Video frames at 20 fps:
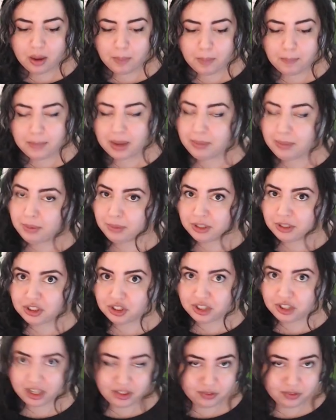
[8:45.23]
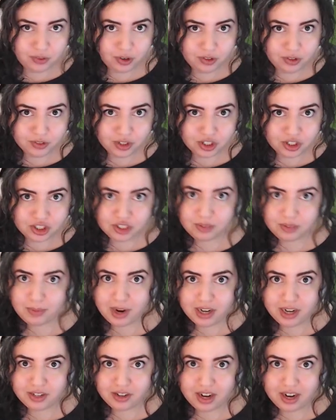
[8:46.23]
Maybe we should try the full version of
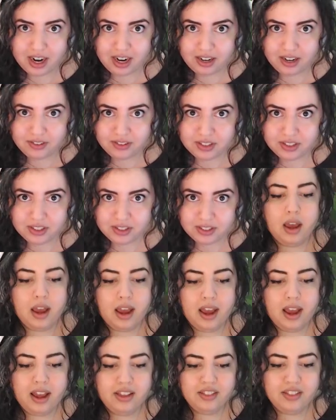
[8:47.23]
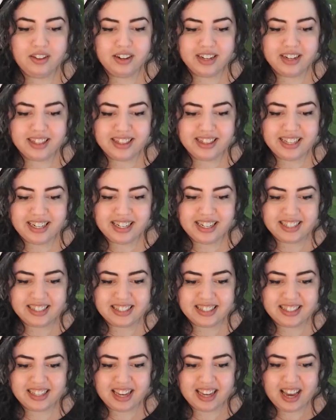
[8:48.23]
Minecraft. And look at
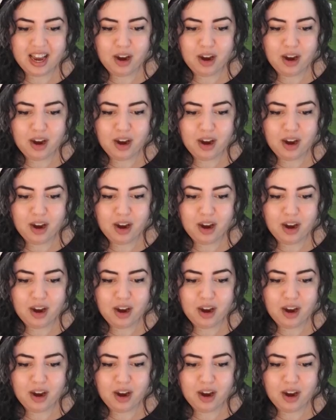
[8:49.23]
this.